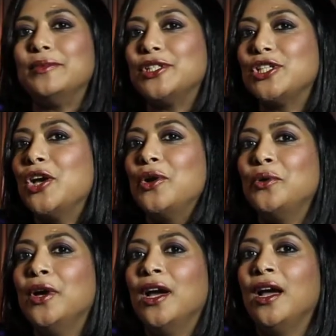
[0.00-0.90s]

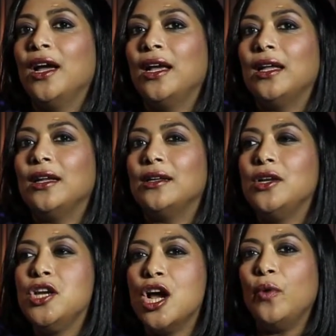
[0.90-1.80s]
So
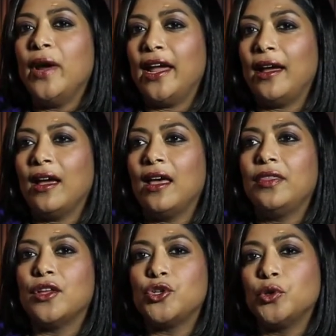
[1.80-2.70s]
knowing
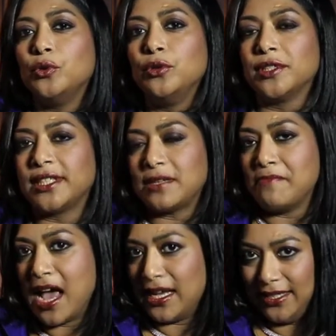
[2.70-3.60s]
the tools to
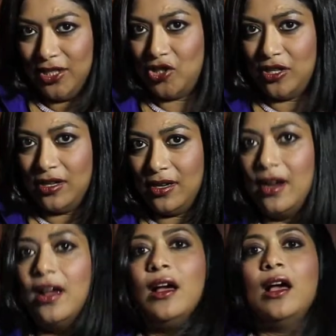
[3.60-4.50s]
master
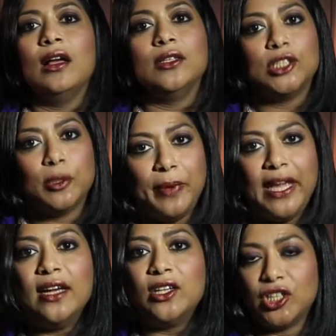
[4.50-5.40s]
to
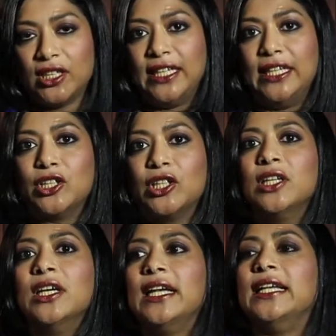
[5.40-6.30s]
be a good
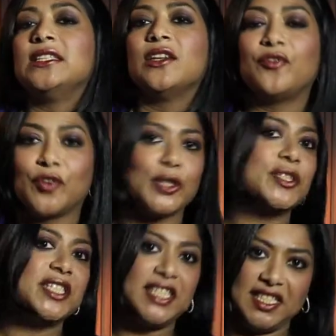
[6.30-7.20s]
leader is the
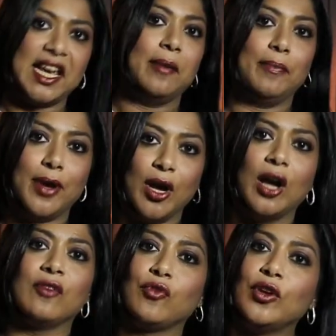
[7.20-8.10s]
first step
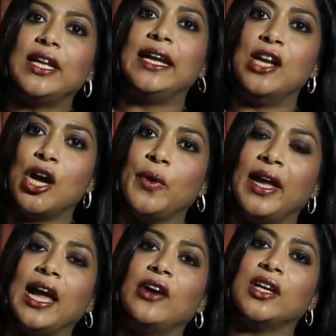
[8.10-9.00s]
of really
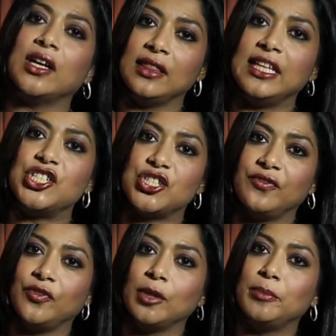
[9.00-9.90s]
knowing how to unleash
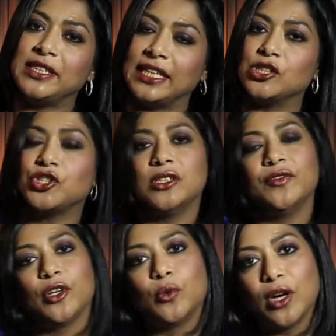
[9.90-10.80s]
the full potential
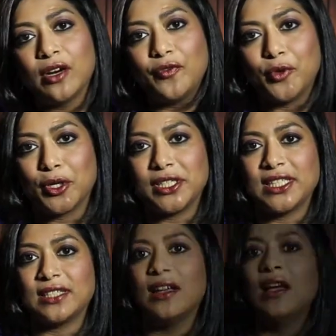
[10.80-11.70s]
of your
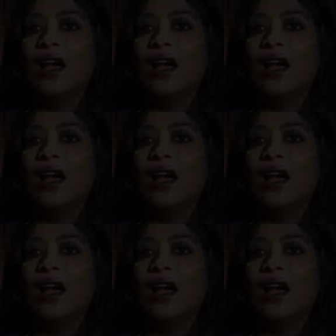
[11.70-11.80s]
workforce.